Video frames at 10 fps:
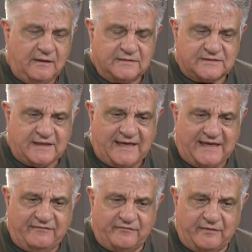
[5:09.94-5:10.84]
is to
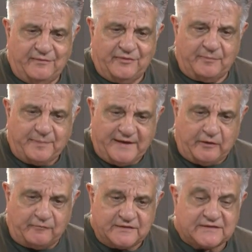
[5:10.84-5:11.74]
have the
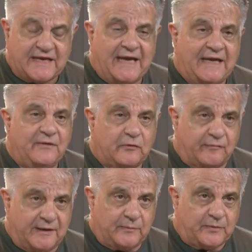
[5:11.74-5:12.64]
parents and the
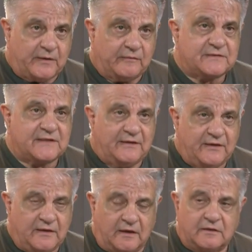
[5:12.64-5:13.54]
grandparents and
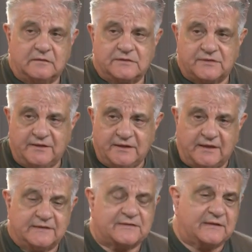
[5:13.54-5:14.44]
the uncles and the
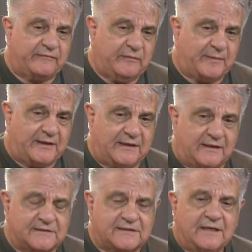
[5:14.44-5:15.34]
aunts and everybody
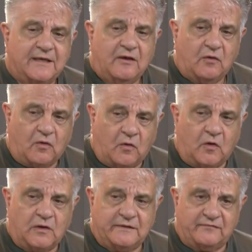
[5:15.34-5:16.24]
else
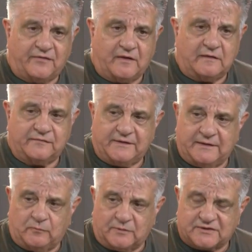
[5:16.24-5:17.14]
all involved
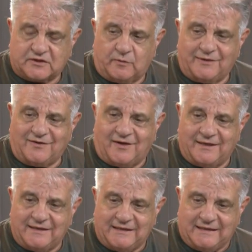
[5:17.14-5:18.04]
in what's going
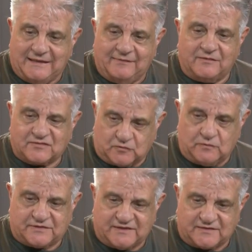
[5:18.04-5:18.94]
on in the
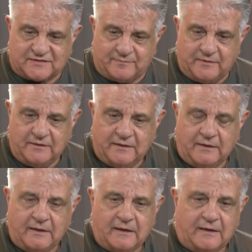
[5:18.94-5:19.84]
school system.
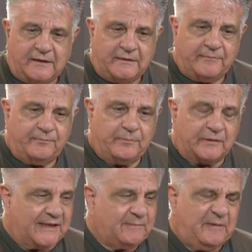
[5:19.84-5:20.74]
Mm-hmm. Uh, a
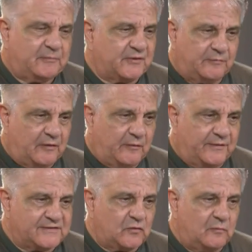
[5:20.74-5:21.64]
lot of people don't know
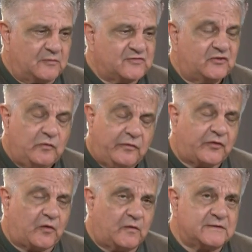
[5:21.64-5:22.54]
this. Almost two
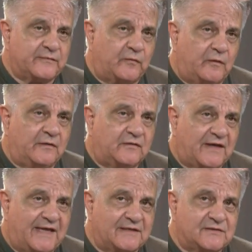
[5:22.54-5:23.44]
thirds of all the
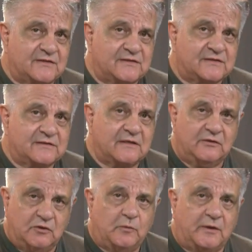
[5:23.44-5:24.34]
taxes that
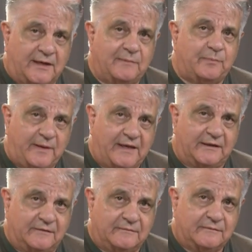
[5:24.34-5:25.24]
you and I pay,